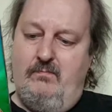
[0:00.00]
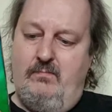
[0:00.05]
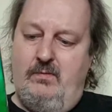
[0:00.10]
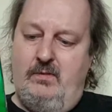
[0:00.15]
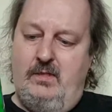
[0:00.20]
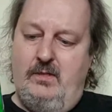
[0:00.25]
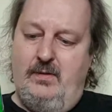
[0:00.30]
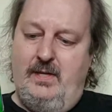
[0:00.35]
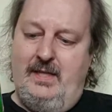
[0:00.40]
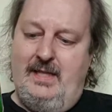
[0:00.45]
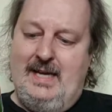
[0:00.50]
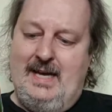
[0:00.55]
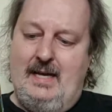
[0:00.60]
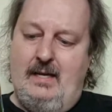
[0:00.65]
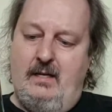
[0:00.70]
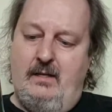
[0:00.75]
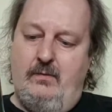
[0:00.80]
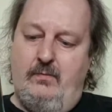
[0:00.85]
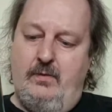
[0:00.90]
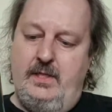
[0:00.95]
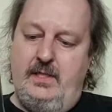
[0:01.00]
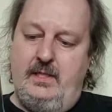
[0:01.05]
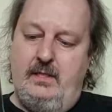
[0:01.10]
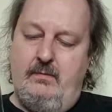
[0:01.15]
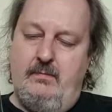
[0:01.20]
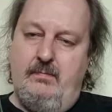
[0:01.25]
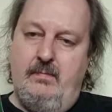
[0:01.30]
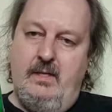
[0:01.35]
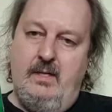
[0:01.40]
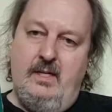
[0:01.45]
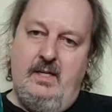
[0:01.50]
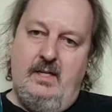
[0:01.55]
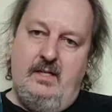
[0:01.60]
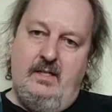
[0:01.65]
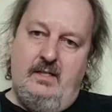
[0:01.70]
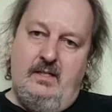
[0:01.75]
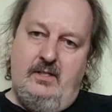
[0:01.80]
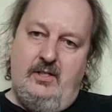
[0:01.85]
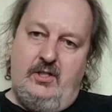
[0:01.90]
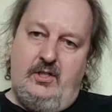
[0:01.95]
doing that, otherwise they'll
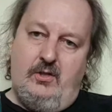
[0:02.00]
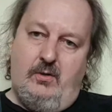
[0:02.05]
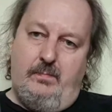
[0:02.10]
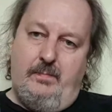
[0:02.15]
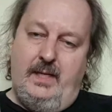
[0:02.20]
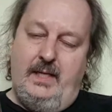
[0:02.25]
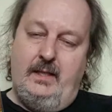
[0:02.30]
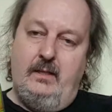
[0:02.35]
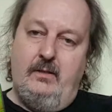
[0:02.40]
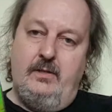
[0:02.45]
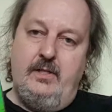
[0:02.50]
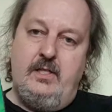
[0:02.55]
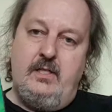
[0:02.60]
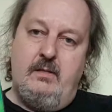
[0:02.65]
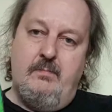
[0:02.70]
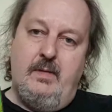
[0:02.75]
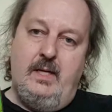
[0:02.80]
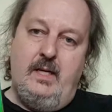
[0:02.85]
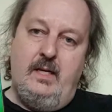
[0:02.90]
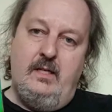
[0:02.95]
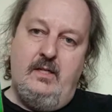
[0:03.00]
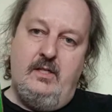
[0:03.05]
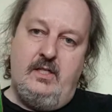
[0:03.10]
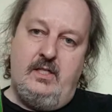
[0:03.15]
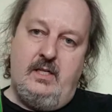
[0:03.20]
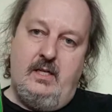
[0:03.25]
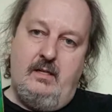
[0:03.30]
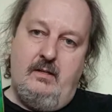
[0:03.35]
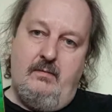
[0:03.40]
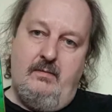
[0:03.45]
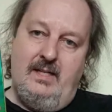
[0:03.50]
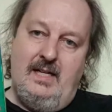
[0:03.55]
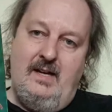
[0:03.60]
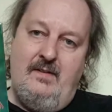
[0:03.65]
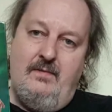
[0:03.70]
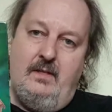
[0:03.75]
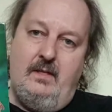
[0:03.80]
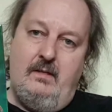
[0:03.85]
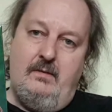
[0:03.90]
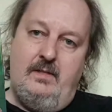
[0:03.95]
stop being nice to me. So
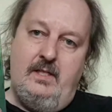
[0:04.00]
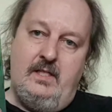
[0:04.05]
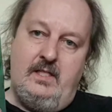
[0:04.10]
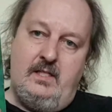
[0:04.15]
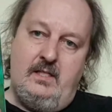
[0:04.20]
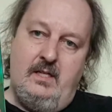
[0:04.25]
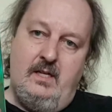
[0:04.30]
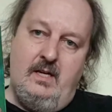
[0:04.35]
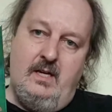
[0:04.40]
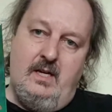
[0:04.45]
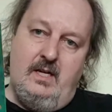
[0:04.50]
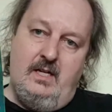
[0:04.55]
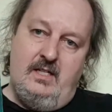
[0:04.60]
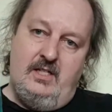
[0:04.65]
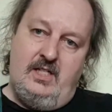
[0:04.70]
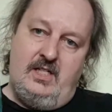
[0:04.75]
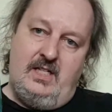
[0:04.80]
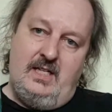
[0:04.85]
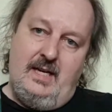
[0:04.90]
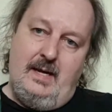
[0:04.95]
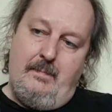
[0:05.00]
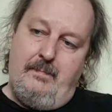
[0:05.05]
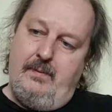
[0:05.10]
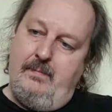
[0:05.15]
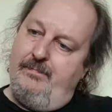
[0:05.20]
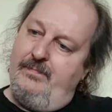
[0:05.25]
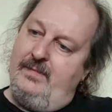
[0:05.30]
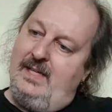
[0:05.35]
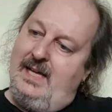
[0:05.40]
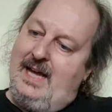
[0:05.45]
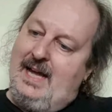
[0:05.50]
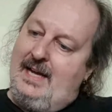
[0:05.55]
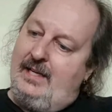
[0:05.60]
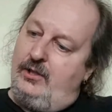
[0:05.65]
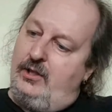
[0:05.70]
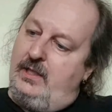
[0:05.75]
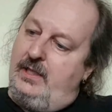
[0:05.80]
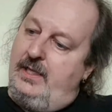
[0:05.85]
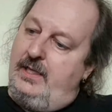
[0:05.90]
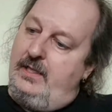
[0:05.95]
even though this slip
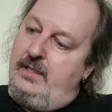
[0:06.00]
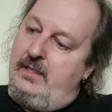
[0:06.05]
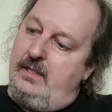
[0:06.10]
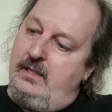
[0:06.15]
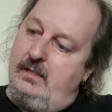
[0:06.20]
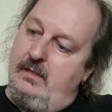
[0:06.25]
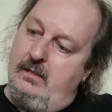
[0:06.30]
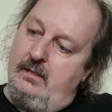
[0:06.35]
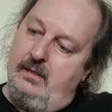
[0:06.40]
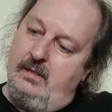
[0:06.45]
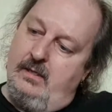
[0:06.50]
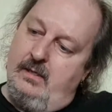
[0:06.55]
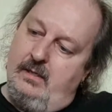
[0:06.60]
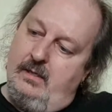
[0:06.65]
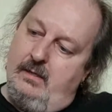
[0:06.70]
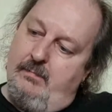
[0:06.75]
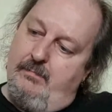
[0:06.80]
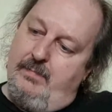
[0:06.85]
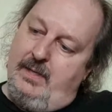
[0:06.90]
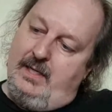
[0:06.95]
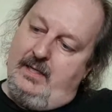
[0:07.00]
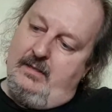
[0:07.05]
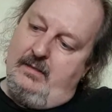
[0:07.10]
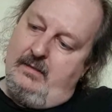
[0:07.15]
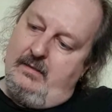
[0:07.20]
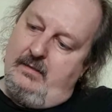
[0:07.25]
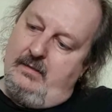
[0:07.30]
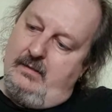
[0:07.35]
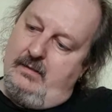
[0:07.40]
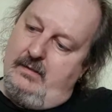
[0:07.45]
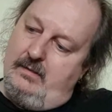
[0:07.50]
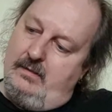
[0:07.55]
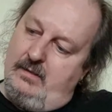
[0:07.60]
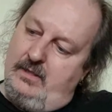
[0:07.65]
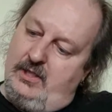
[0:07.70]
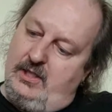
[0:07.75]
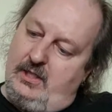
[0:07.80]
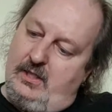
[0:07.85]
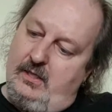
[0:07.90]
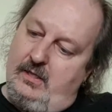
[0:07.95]
actually is a bit
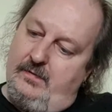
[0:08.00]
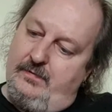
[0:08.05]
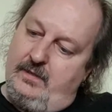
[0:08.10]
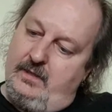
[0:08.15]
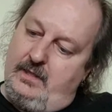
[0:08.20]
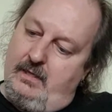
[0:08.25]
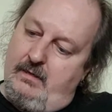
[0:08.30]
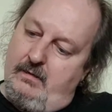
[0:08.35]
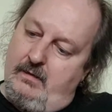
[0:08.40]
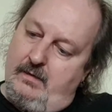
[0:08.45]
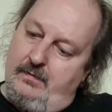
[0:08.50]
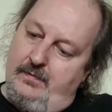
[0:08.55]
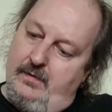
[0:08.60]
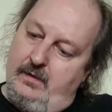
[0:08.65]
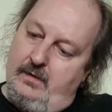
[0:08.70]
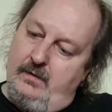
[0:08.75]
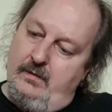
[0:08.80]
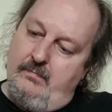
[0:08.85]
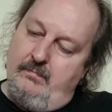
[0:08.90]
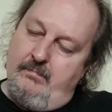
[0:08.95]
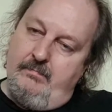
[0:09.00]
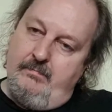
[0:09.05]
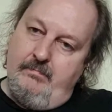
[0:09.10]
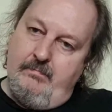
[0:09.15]
scuffed, I don't know if you can